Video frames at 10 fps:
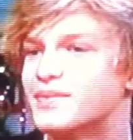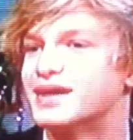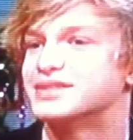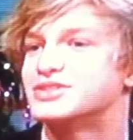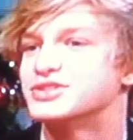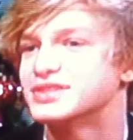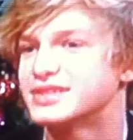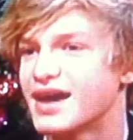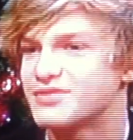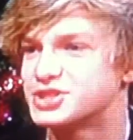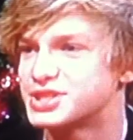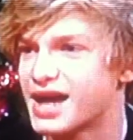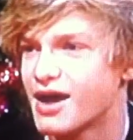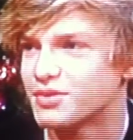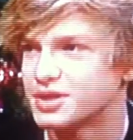Not much. You just have a
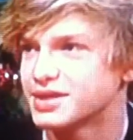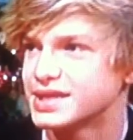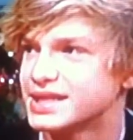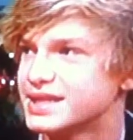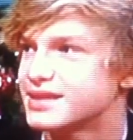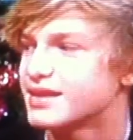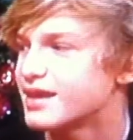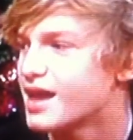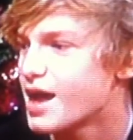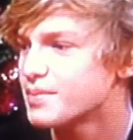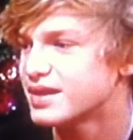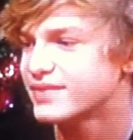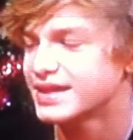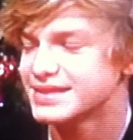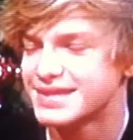shower, and then... I mean, I've
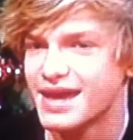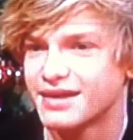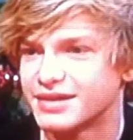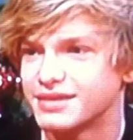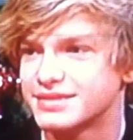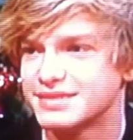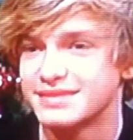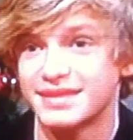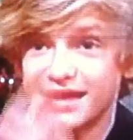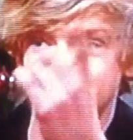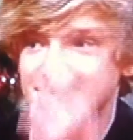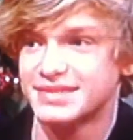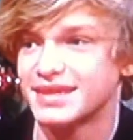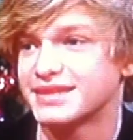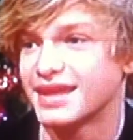had this haircut since, as you've
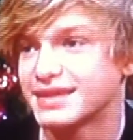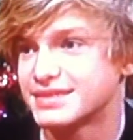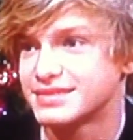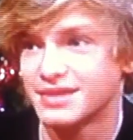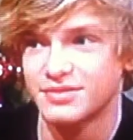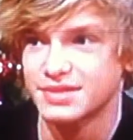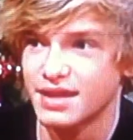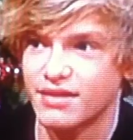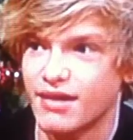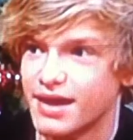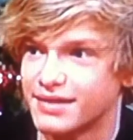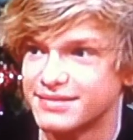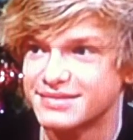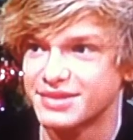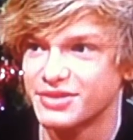seen, like, since I was, like, 9,
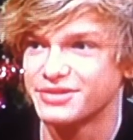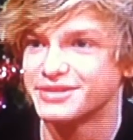so...